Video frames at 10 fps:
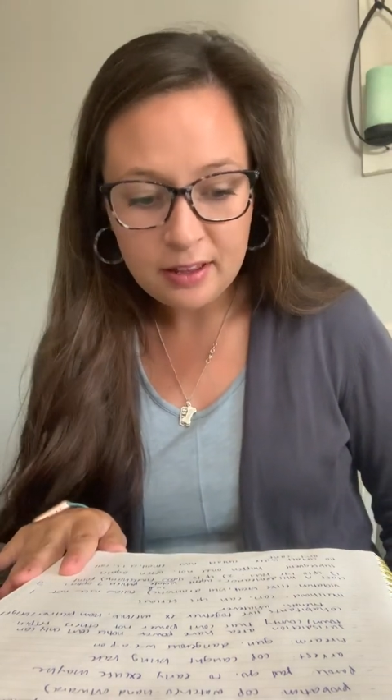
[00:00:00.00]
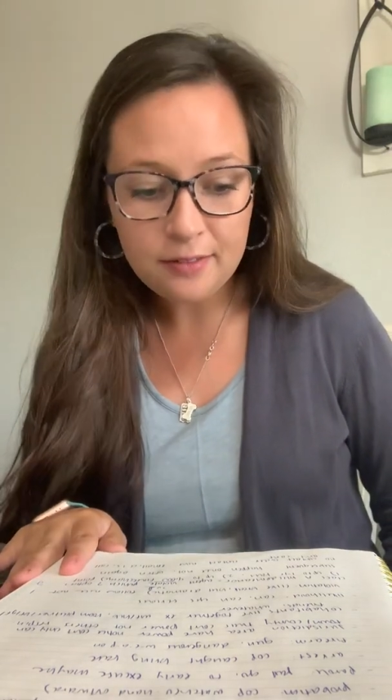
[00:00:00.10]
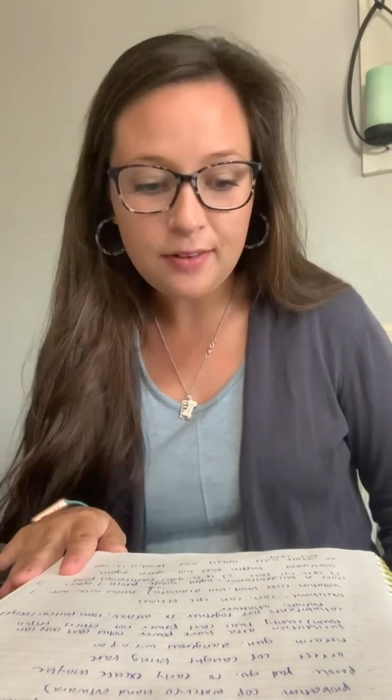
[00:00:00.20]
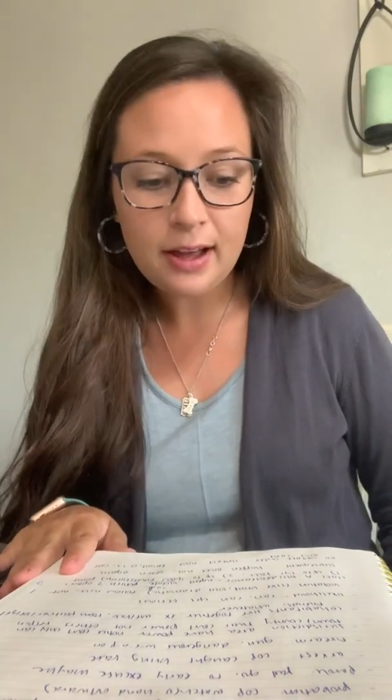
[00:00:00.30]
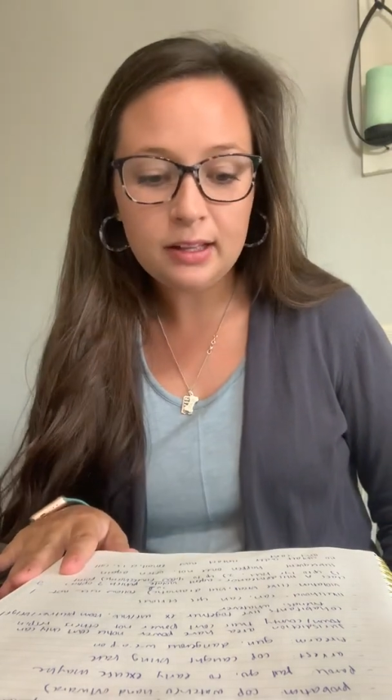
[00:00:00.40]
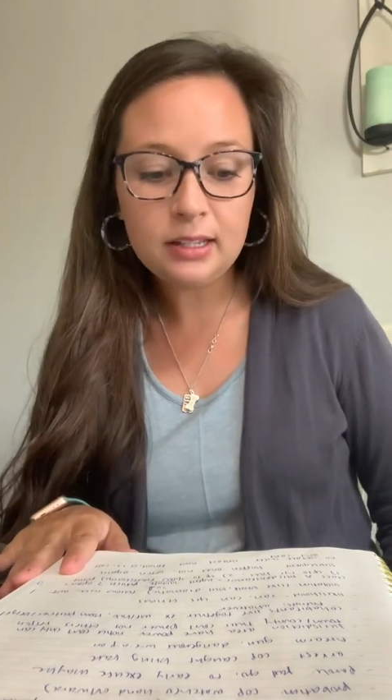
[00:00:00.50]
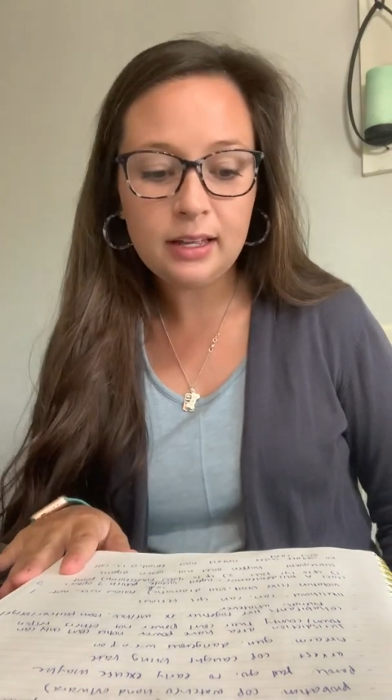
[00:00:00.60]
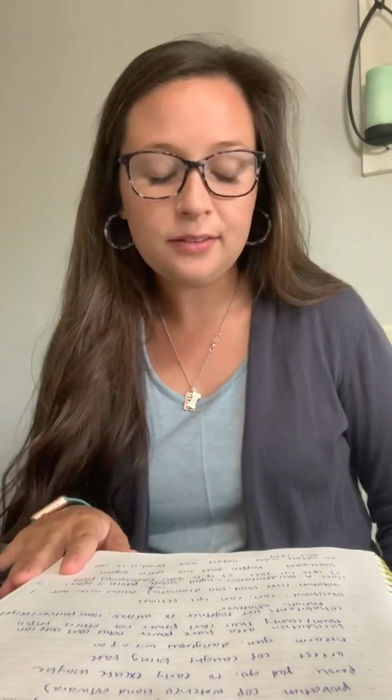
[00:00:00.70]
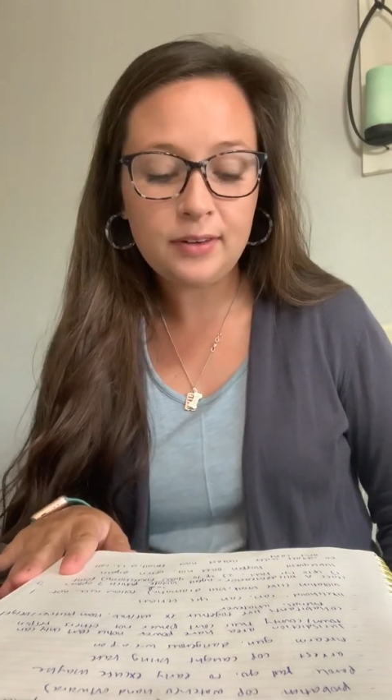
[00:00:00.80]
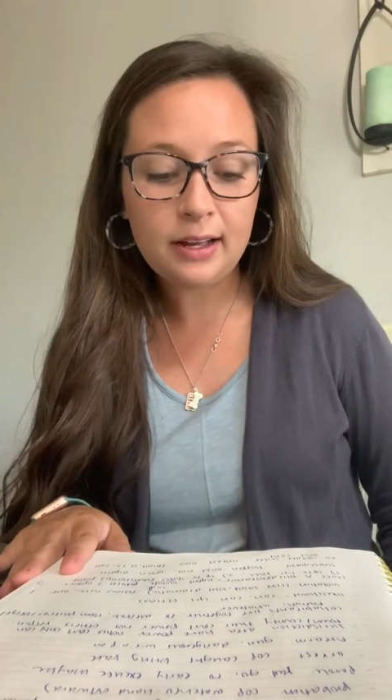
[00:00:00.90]

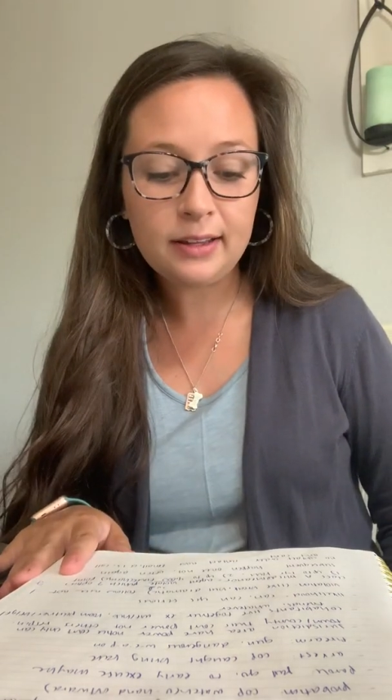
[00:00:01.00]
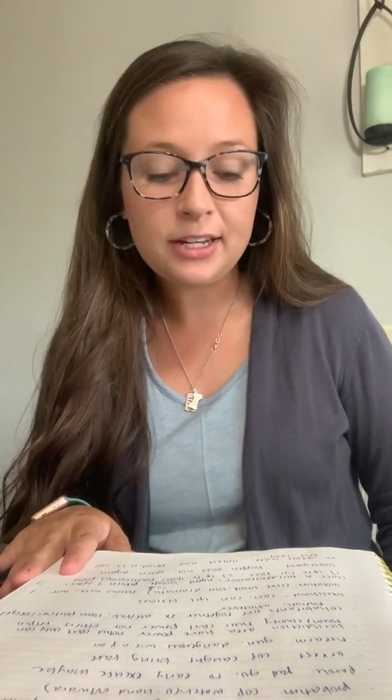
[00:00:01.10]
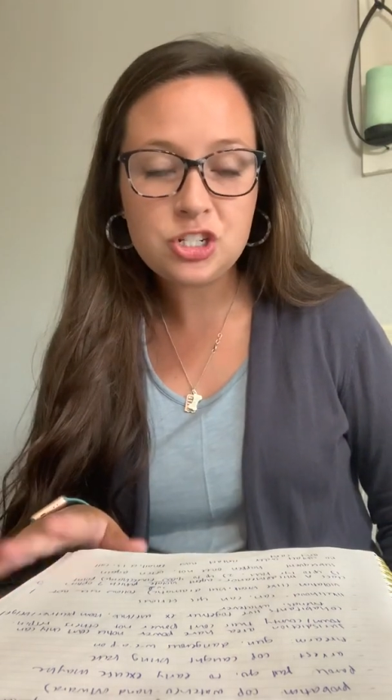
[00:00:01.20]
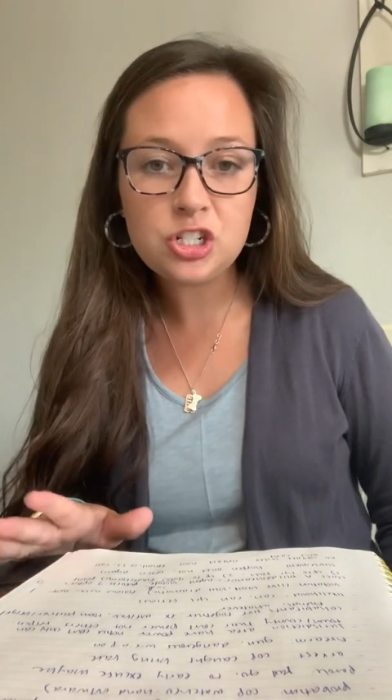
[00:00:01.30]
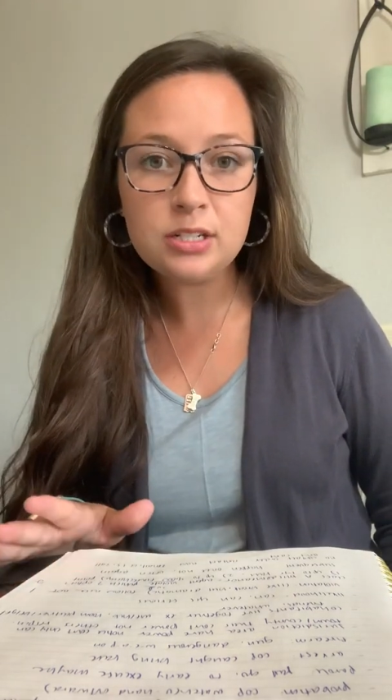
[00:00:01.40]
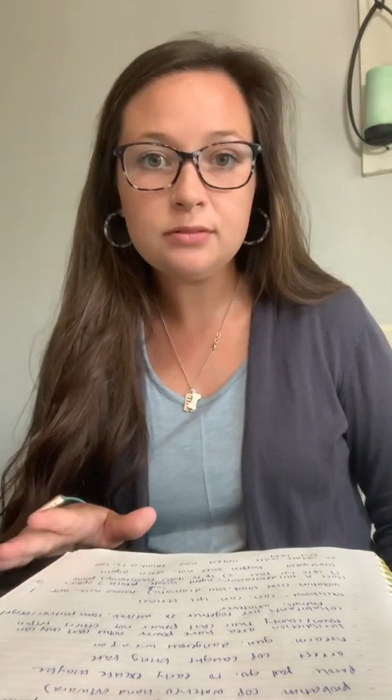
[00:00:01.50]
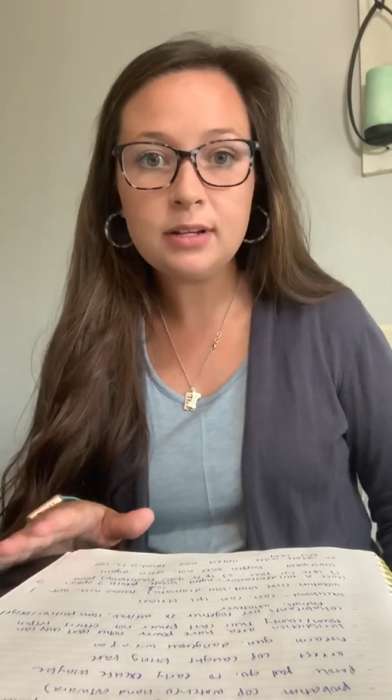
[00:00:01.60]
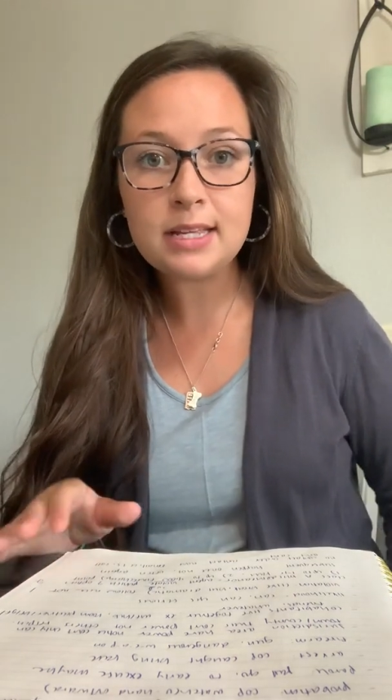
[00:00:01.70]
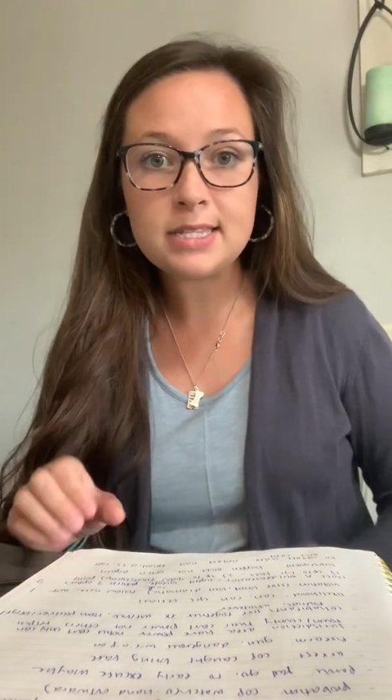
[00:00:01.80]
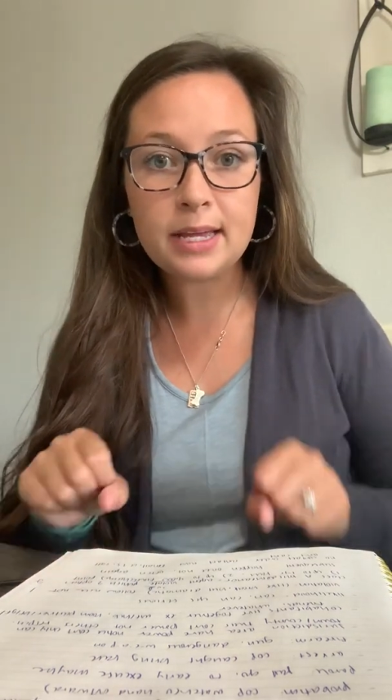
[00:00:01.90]
Violation,
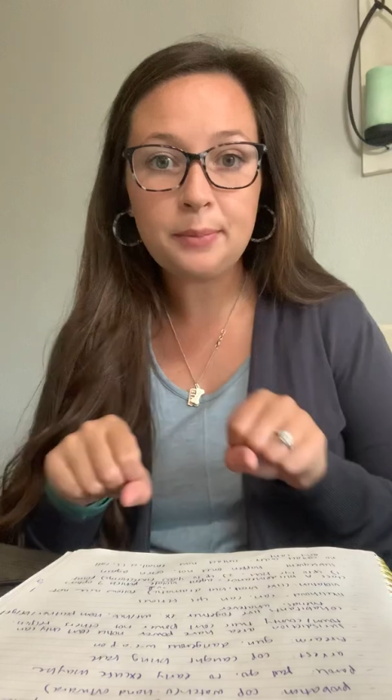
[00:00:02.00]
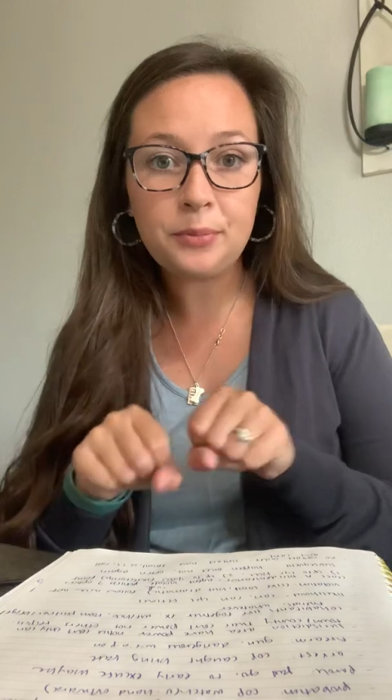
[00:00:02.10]
it's like